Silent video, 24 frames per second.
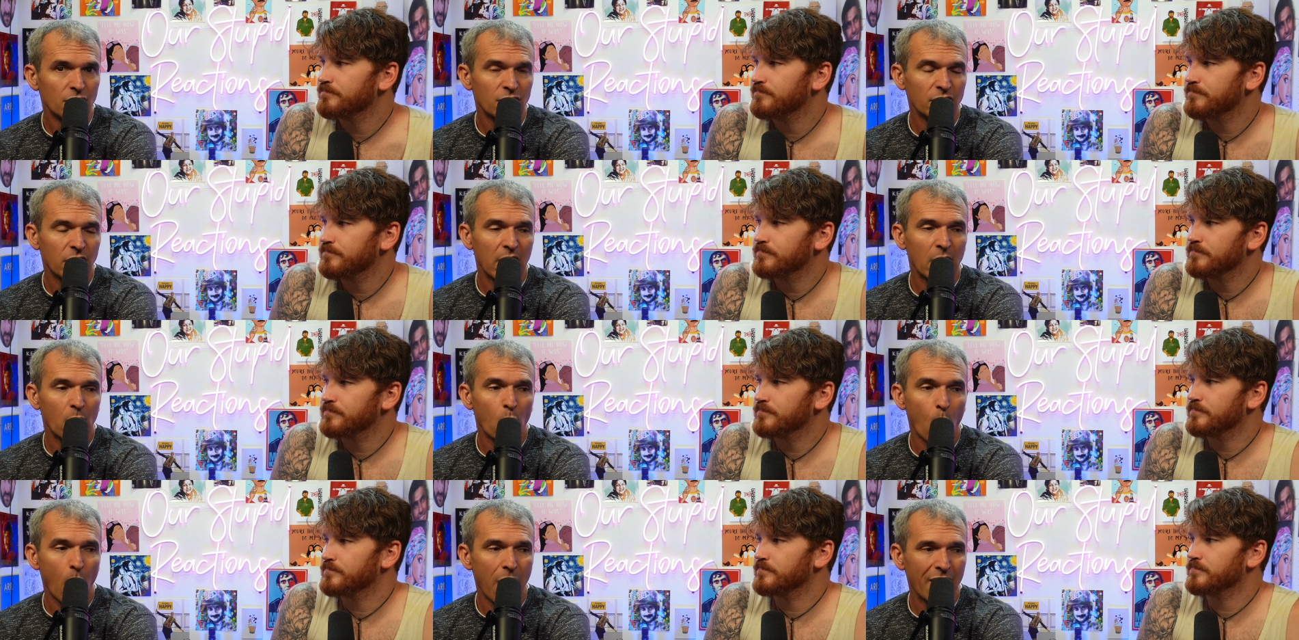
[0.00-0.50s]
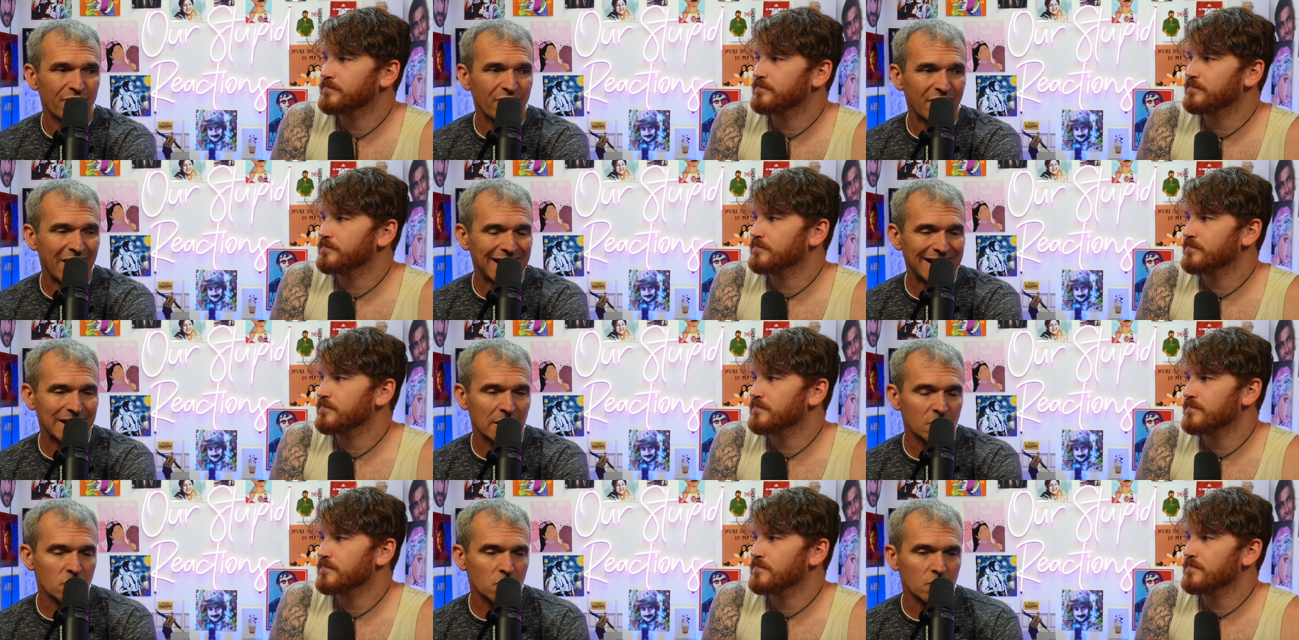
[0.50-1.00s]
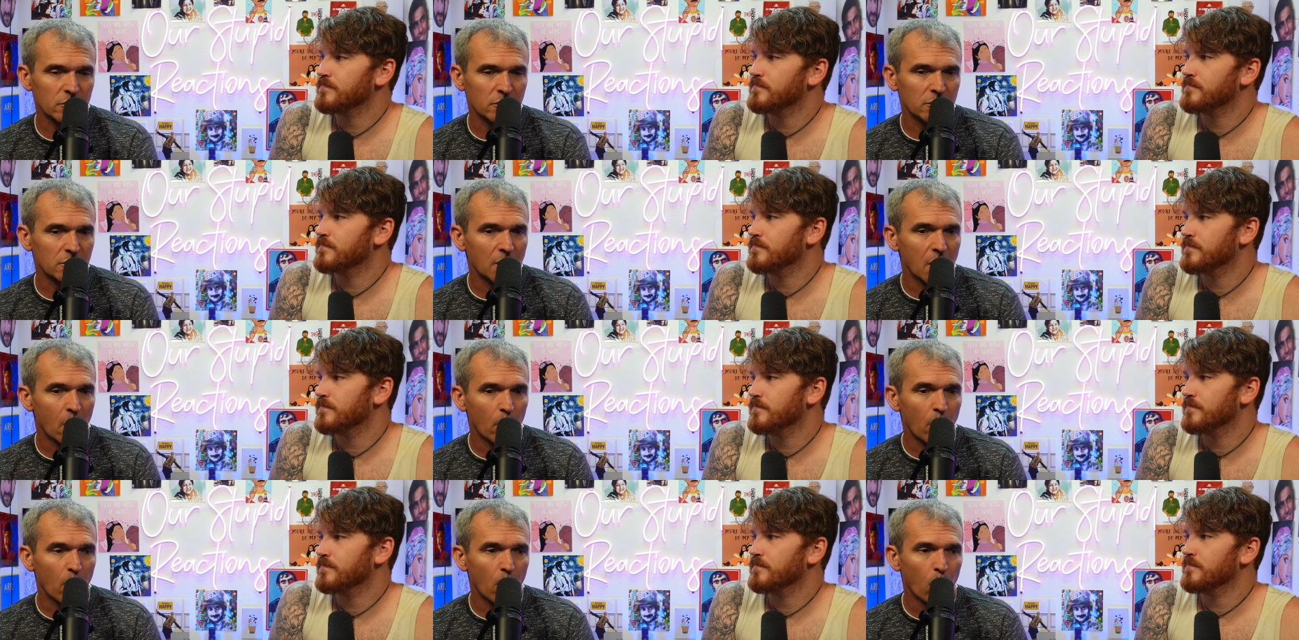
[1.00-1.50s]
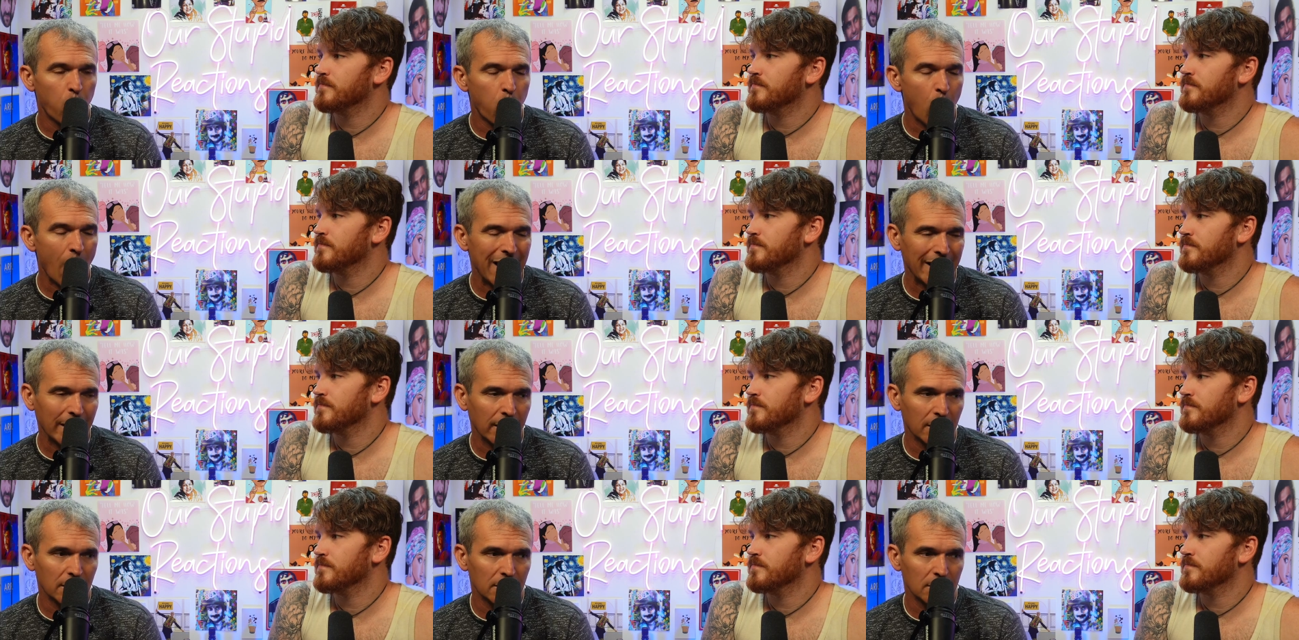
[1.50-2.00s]
Speaker 1: They want that history to go
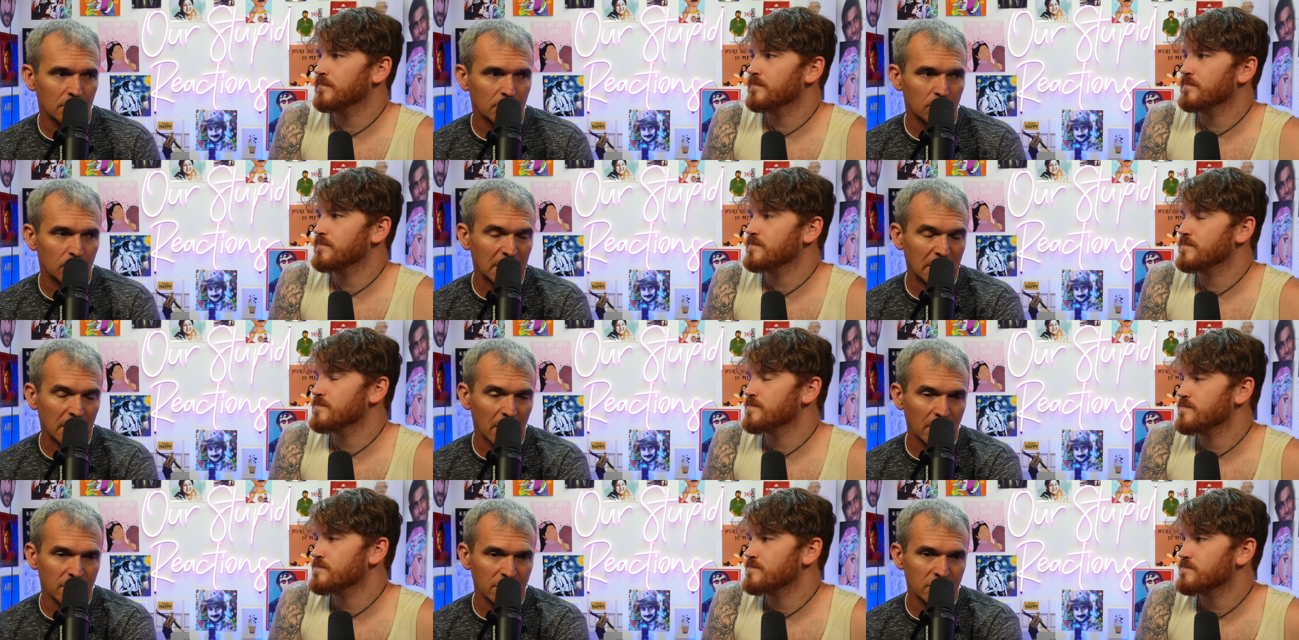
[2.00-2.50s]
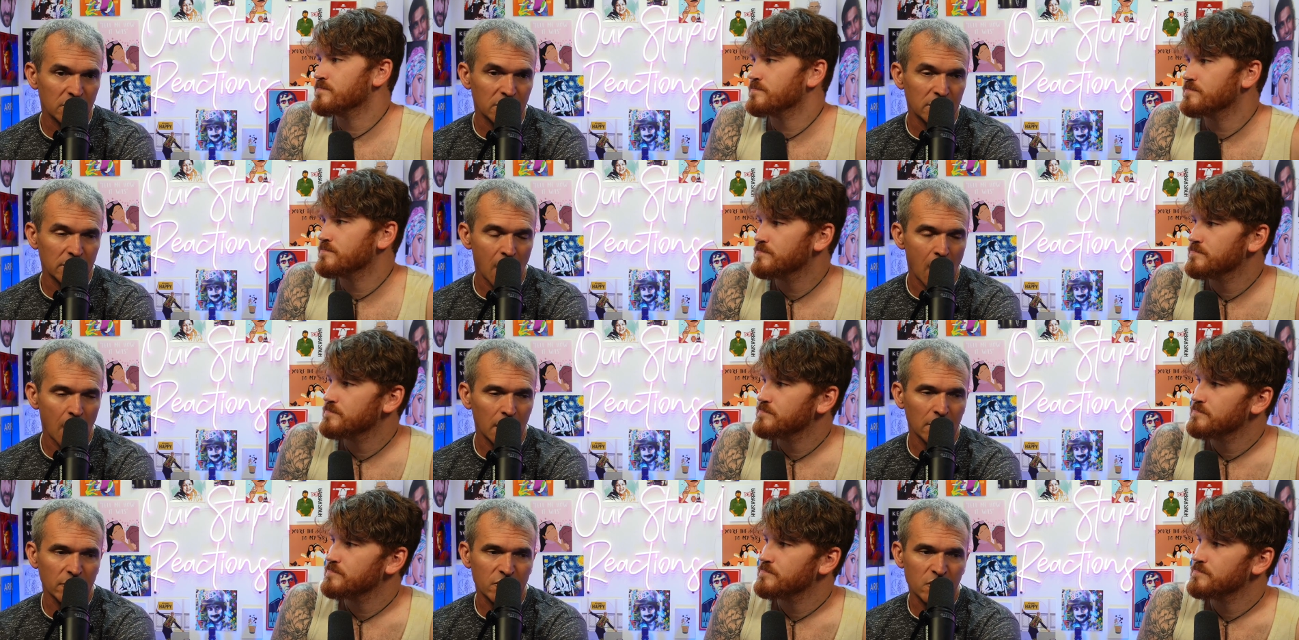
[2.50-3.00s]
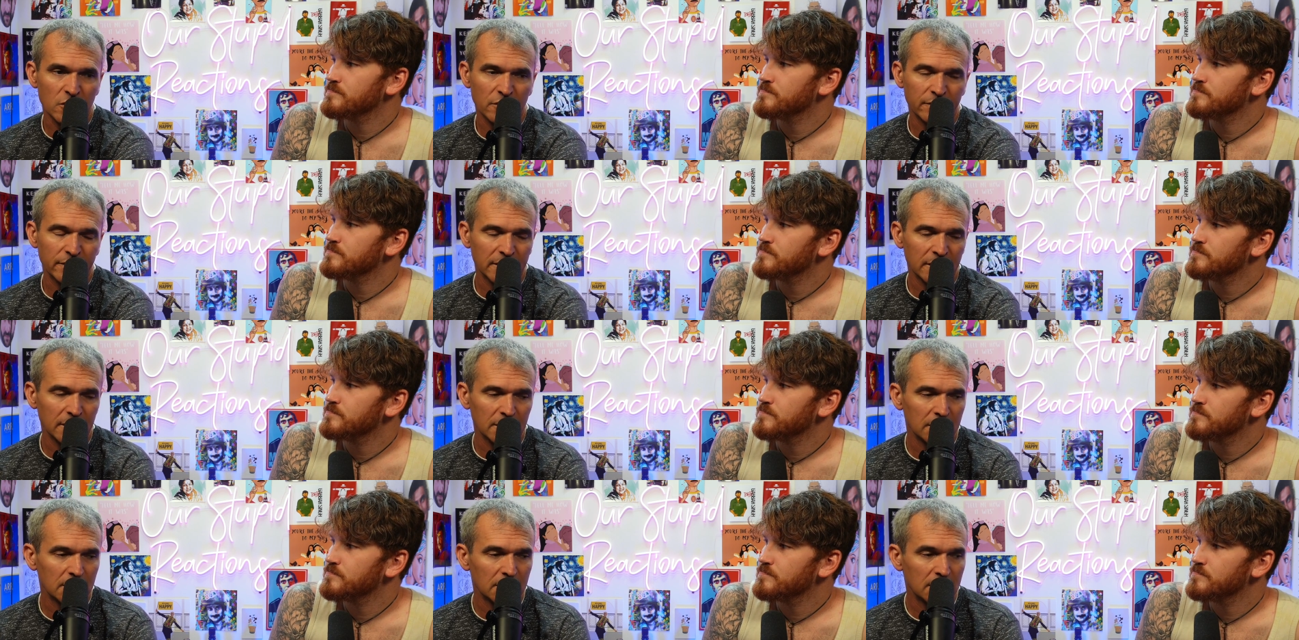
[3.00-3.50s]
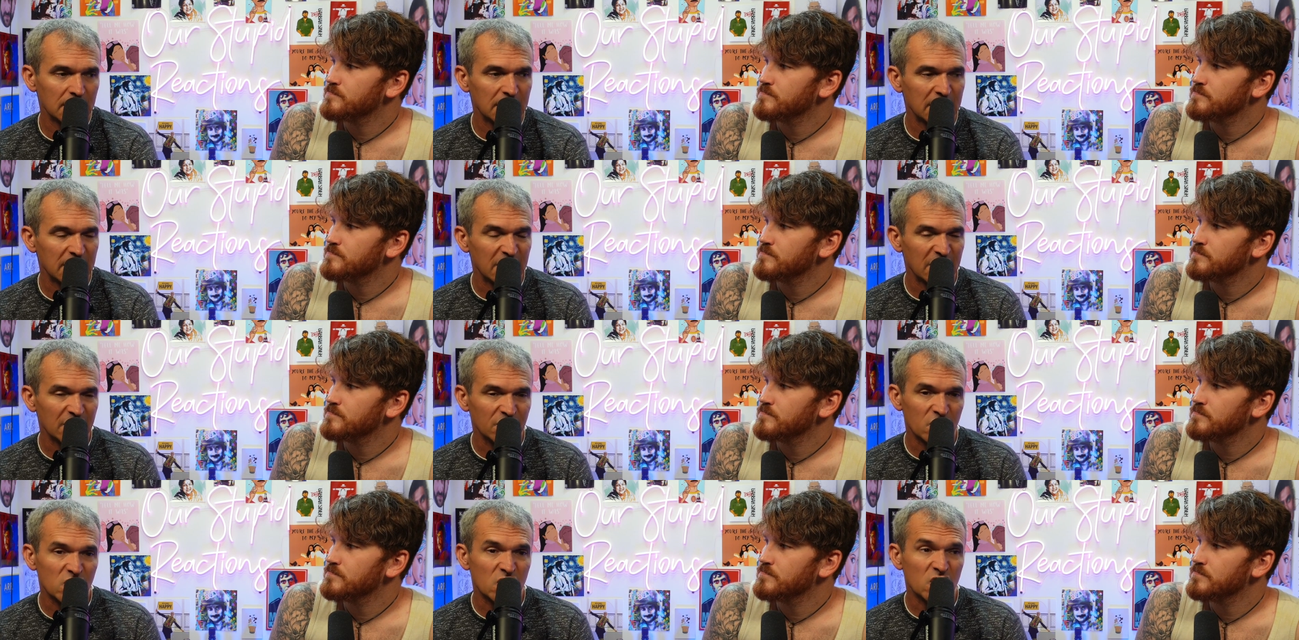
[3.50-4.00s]
away because the knowledge of it
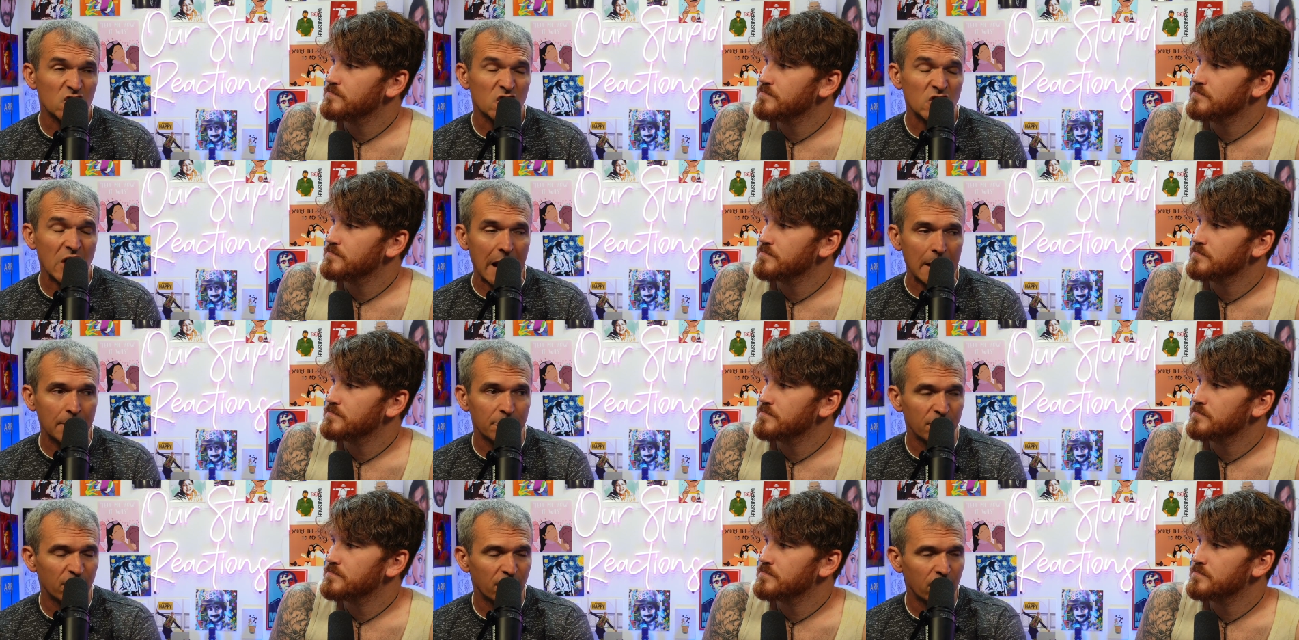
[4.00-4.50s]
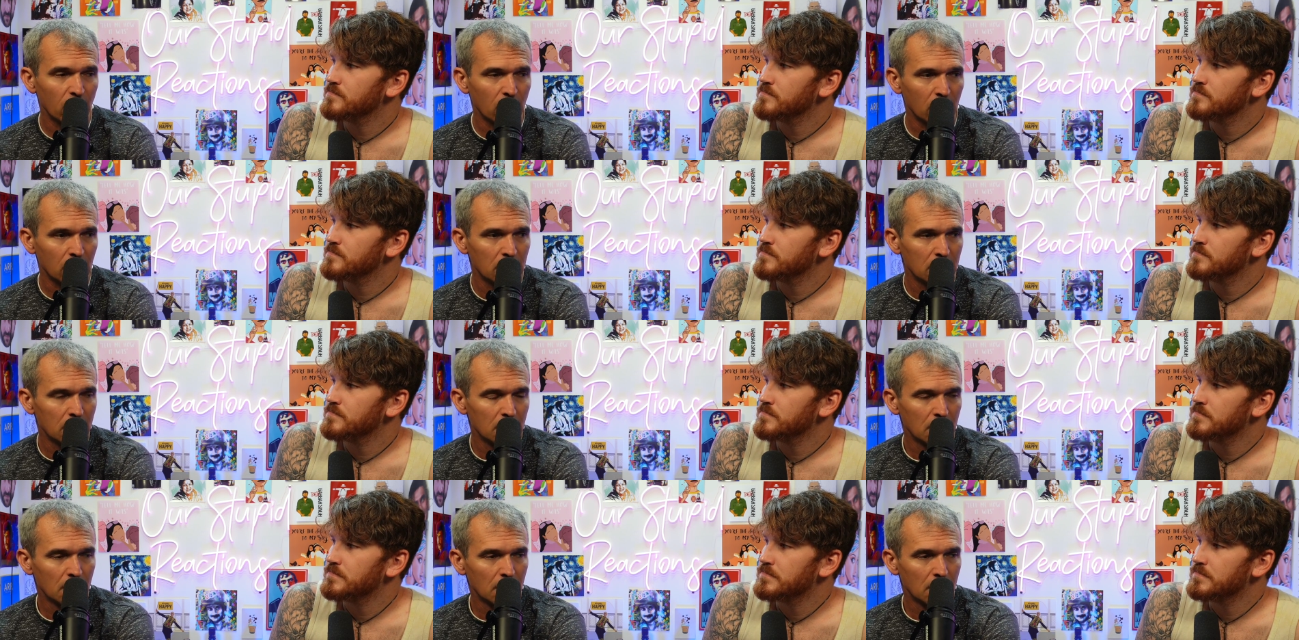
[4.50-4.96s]
is shameful.